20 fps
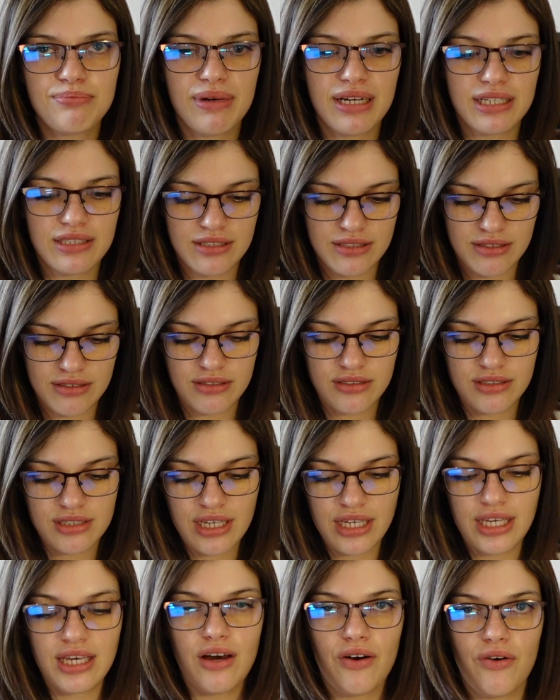But
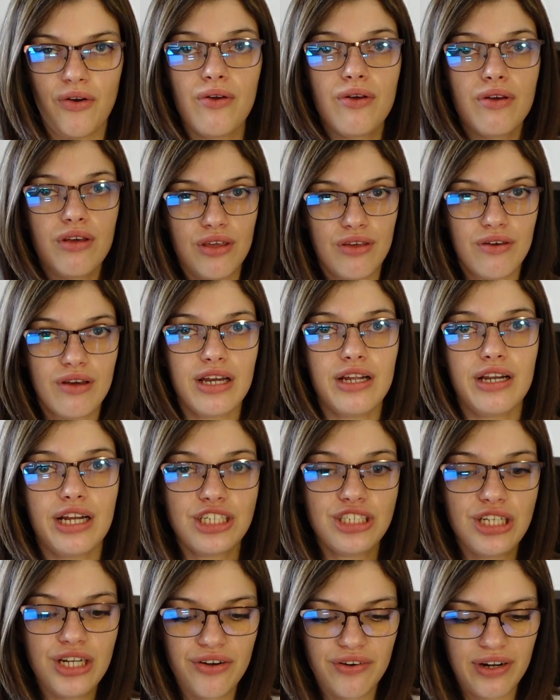yeah, you can
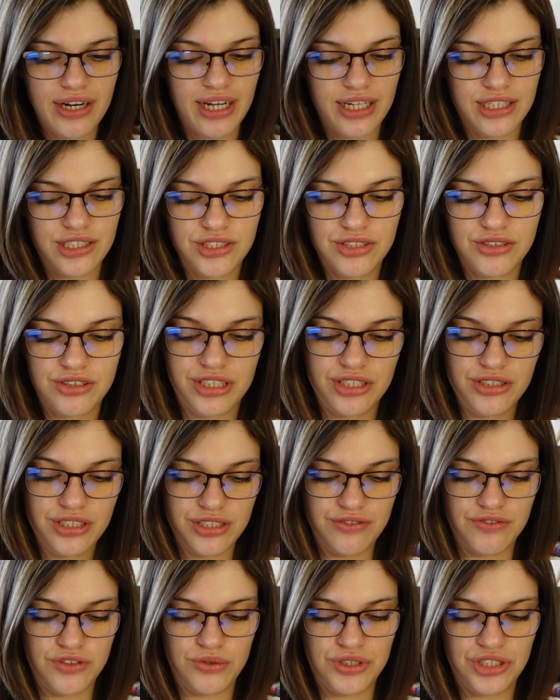actually write that in your
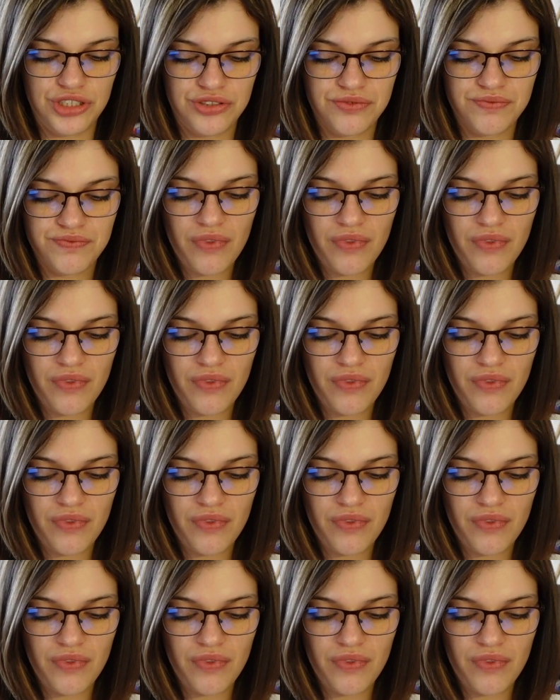notes if you want to.